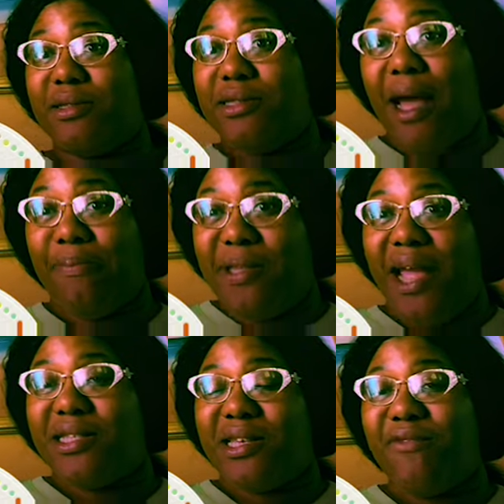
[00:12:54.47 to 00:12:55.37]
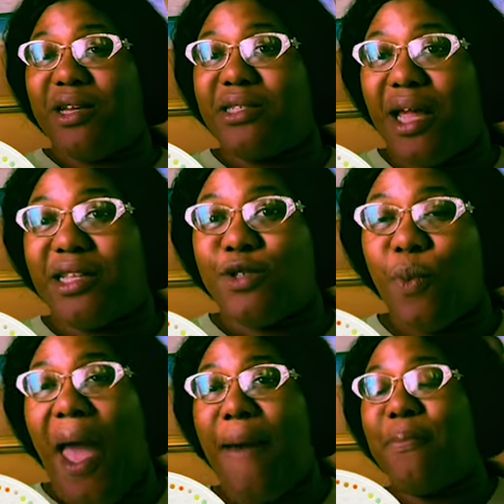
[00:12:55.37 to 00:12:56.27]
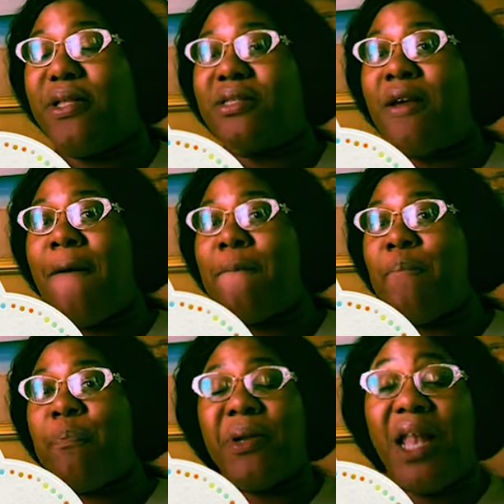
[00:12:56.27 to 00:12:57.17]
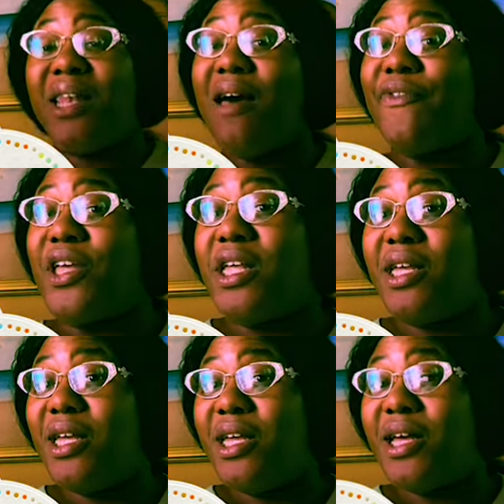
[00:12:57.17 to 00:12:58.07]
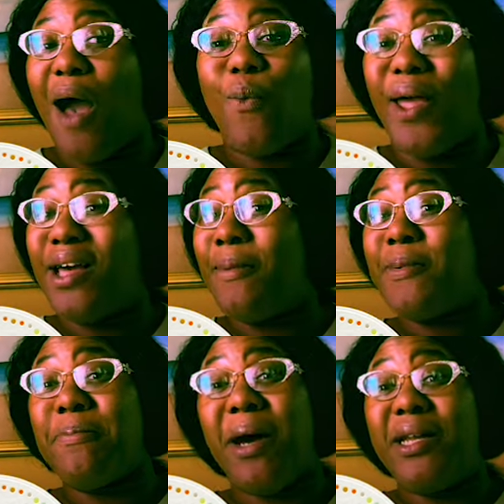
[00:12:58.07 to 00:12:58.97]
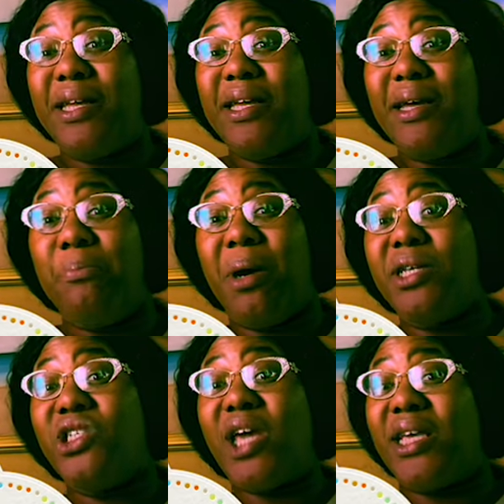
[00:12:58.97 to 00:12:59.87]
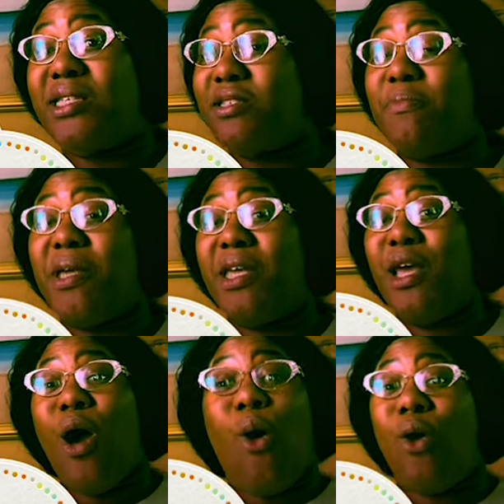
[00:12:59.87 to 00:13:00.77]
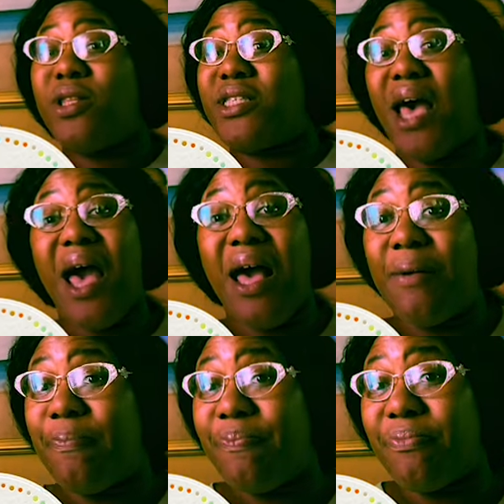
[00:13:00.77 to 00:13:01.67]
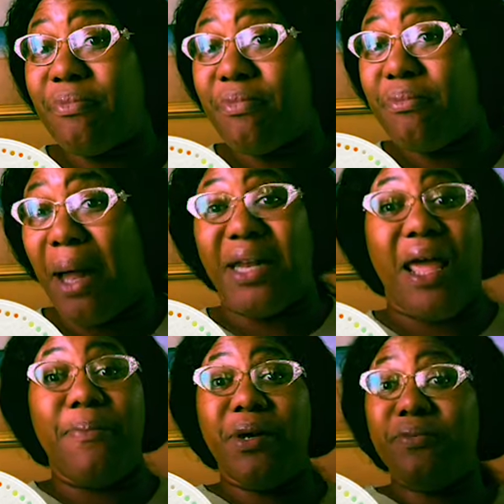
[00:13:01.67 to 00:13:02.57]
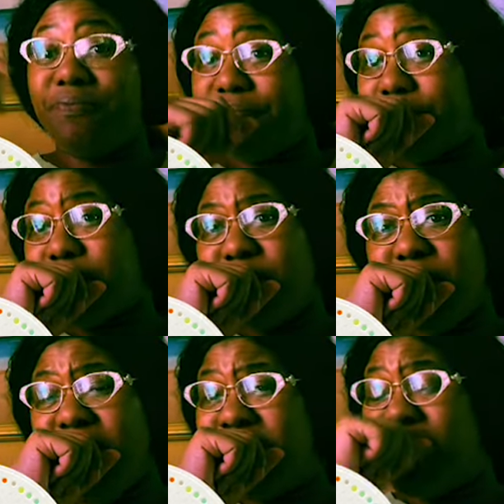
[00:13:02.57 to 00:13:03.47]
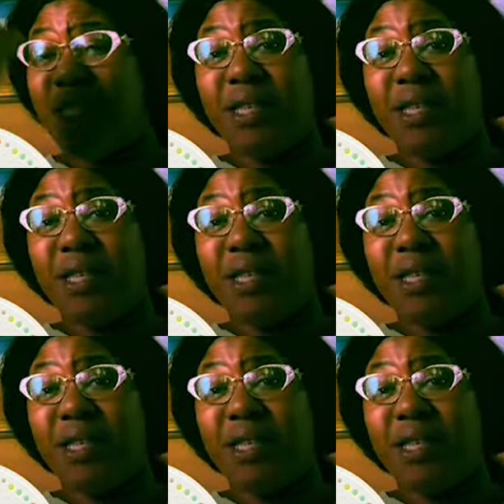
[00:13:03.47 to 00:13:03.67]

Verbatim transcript: I'm dead serious. Like, this what happens. But I love it. I wake up to money. Money chases me all the time. My neighbor, she just